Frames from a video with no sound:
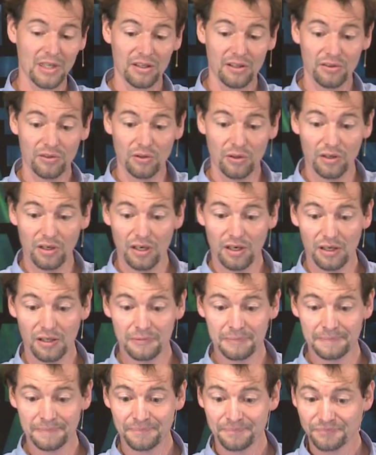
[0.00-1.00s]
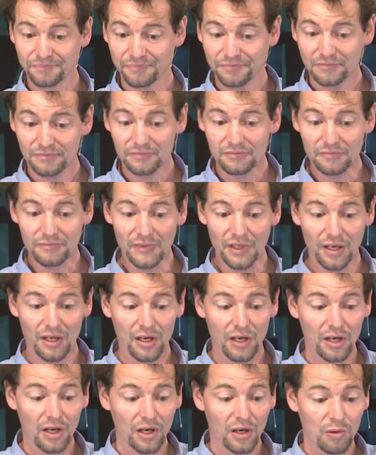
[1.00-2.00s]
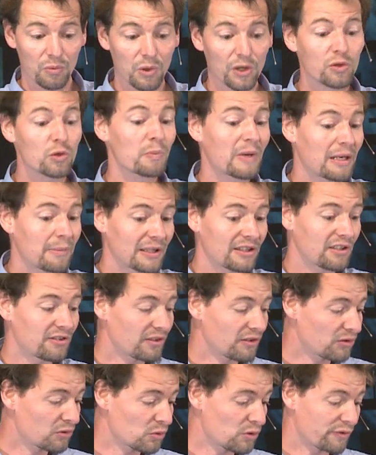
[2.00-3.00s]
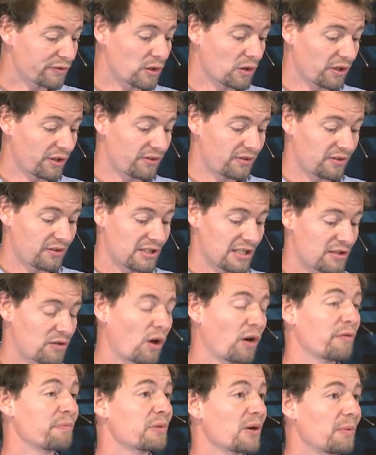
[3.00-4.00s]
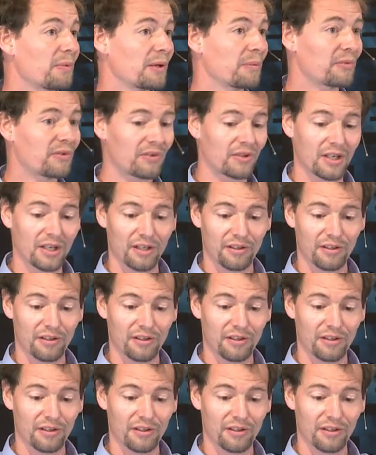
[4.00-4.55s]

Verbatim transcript: So, um, what do mathematicians do? Of course, they solve problems.